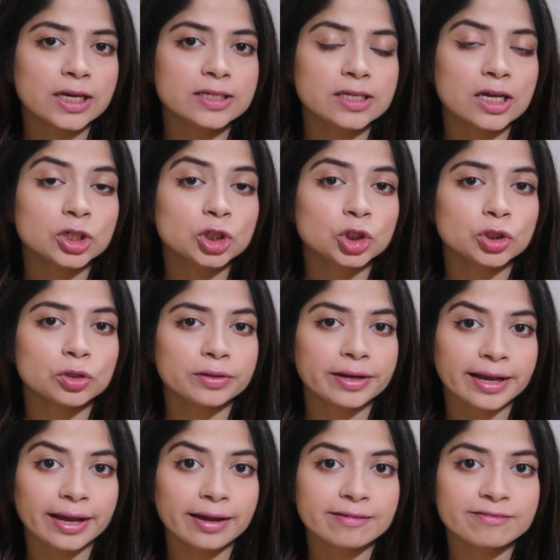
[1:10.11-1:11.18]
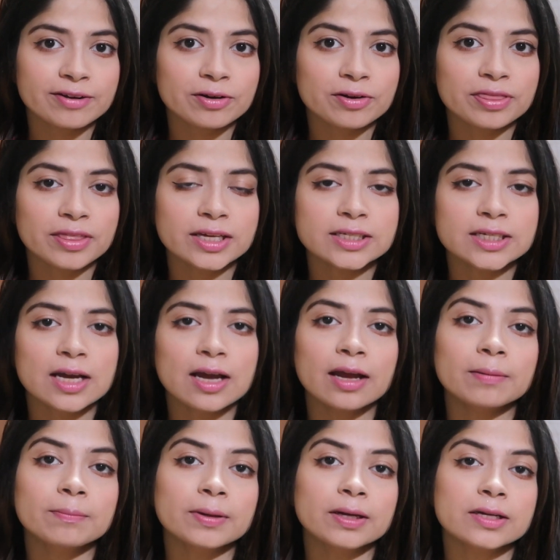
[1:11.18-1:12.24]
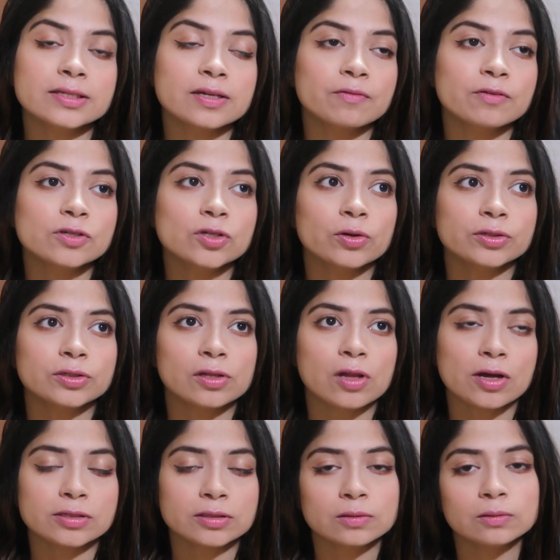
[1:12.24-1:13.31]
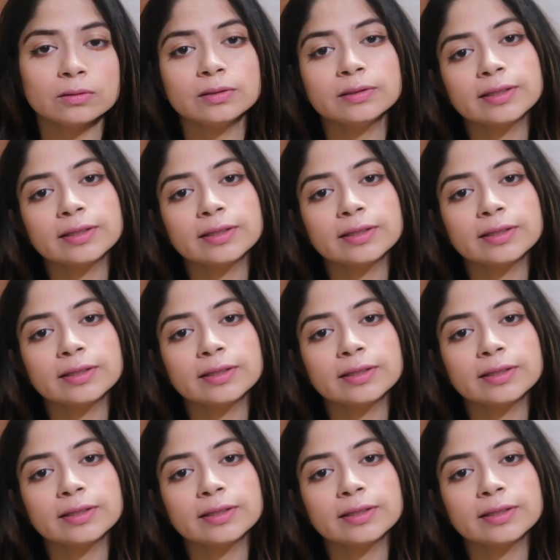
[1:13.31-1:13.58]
as I should have around that time, because I was going to law school.